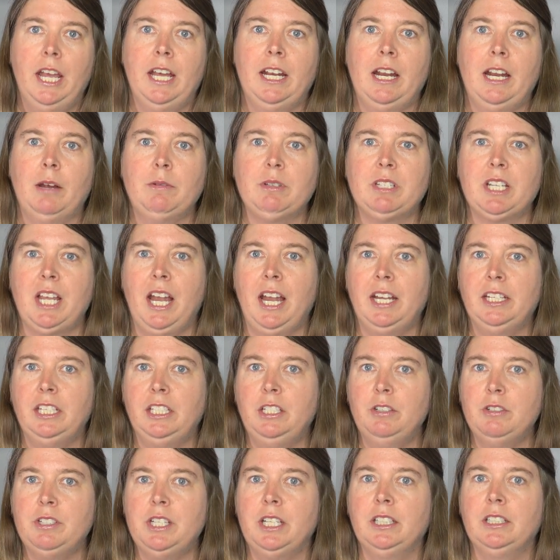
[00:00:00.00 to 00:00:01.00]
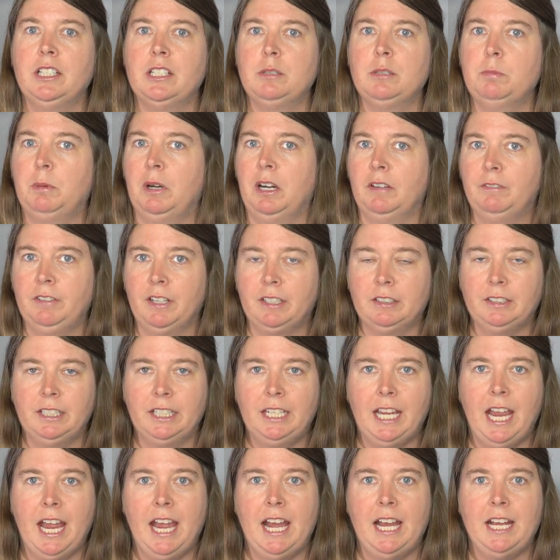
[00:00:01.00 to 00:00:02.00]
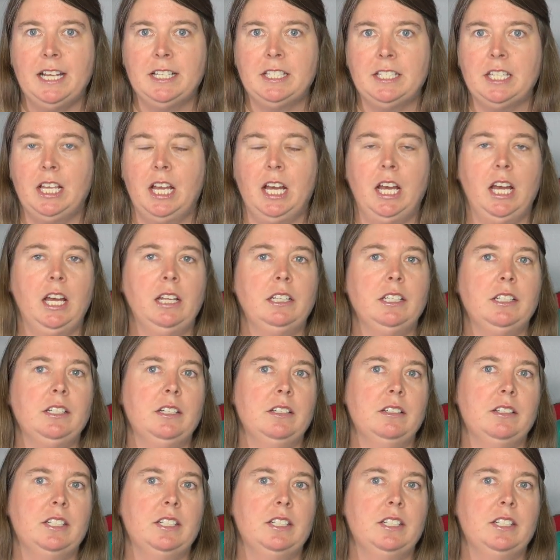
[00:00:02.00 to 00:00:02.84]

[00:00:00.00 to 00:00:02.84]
And I was kind of using List Perfectly as a